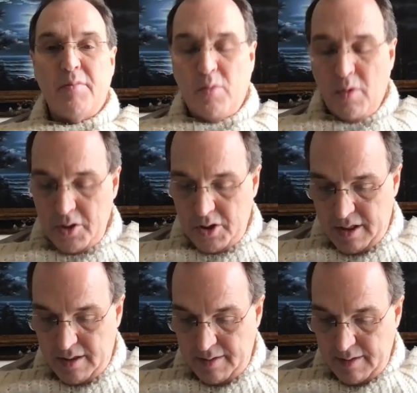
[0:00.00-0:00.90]

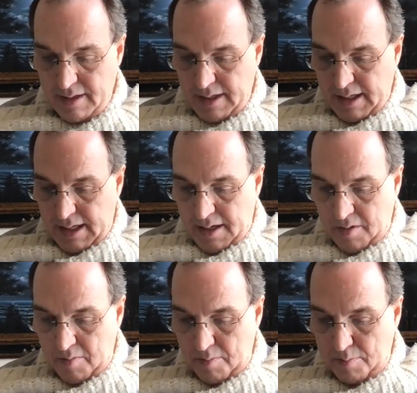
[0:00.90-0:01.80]
anti-abortion,
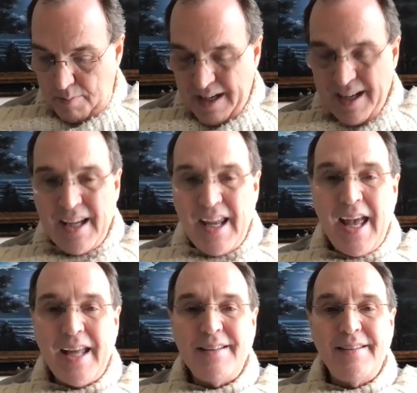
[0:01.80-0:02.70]

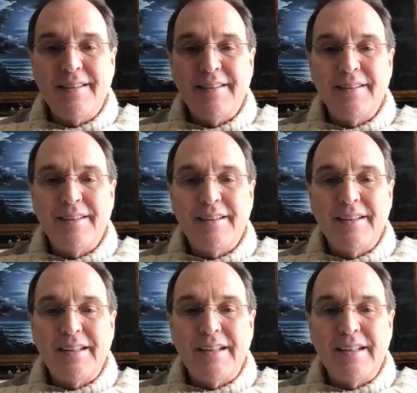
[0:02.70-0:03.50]
but yet